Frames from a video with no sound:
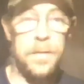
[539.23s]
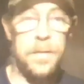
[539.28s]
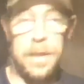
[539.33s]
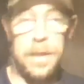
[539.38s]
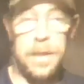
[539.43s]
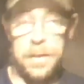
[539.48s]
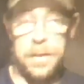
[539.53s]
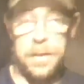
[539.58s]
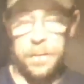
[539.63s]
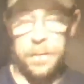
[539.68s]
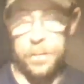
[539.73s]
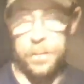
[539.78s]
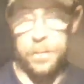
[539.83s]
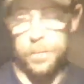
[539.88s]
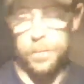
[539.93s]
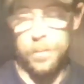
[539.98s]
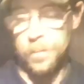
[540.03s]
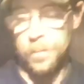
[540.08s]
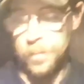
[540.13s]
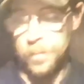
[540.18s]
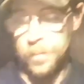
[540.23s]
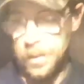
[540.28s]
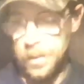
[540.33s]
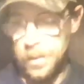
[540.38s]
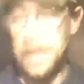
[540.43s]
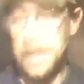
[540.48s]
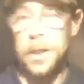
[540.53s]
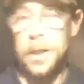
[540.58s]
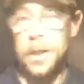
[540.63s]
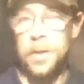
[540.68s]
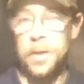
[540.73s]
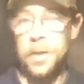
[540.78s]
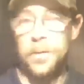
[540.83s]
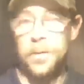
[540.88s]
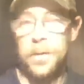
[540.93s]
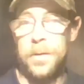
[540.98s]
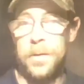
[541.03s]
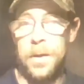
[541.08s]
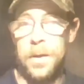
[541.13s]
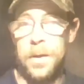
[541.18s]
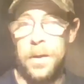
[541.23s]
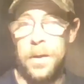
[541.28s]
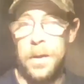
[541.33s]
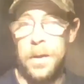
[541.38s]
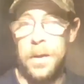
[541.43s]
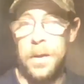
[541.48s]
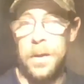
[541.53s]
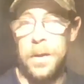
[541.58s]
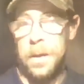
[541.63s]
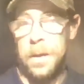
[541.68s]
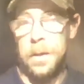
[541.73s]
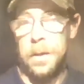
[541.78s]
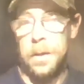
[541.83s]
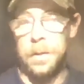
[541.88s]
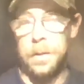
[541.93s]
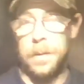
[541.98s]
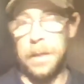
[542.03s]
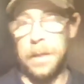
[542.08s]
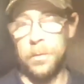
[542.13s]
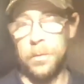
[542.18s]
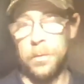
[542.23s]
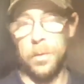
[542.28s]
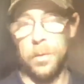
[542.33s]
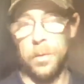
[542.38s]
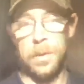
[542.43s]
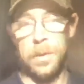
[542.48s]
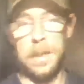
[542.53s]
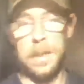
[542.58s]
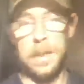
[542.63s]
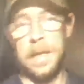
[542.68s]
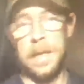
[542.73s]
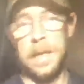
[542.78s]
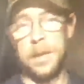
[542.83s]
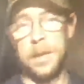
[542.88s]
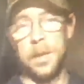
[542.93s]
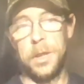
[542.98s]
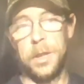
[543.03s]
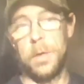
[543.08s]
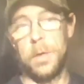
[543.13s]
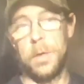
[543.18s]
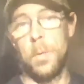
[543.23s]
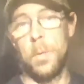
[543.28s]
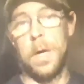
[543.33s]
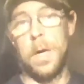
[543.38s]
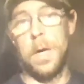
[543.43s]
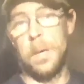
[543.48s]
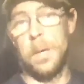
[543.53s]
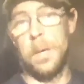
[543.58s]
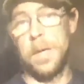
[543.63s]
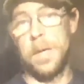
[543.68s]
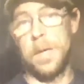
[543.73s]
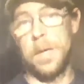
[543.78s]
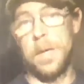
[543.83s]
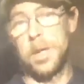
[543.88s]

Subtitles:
that Nina used. They took the chicken wire, they ran the